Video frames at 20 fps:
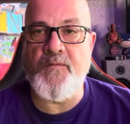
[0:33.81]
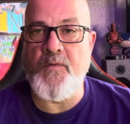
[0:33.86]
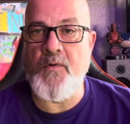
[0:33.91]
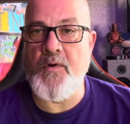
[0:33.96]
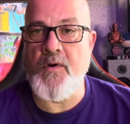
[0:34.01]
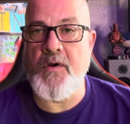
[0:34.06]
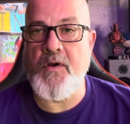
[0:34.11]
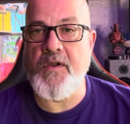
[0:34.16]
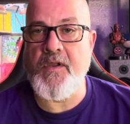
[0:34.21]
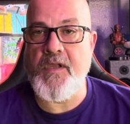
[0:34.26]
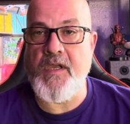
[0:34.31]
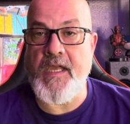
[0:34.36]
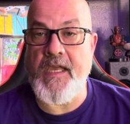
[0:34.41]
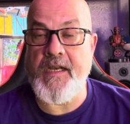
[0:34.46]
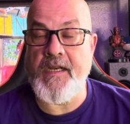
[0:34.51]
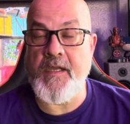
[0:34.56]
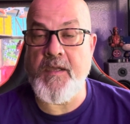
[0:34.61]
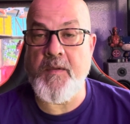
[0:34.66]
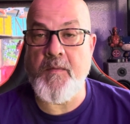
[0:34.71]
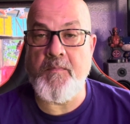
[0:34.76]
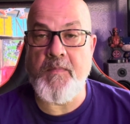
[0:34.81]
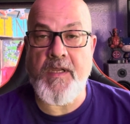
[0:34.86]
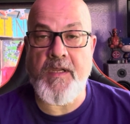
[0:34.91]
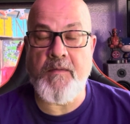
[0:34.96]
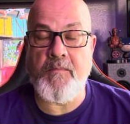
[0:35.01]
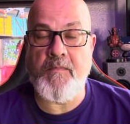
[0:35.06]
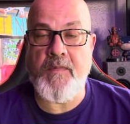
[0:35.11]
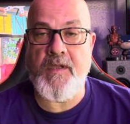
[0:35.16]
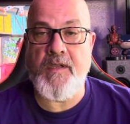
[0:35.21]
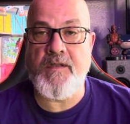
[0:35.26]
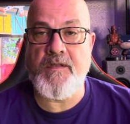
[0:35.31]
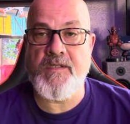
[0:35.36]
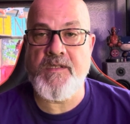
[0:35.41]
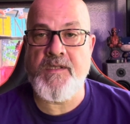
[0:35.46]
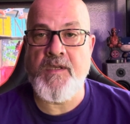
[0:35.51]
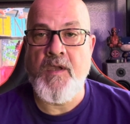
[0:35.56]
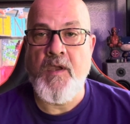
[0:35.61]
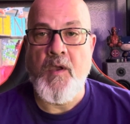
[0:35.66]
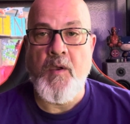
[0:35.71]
for organic amendments,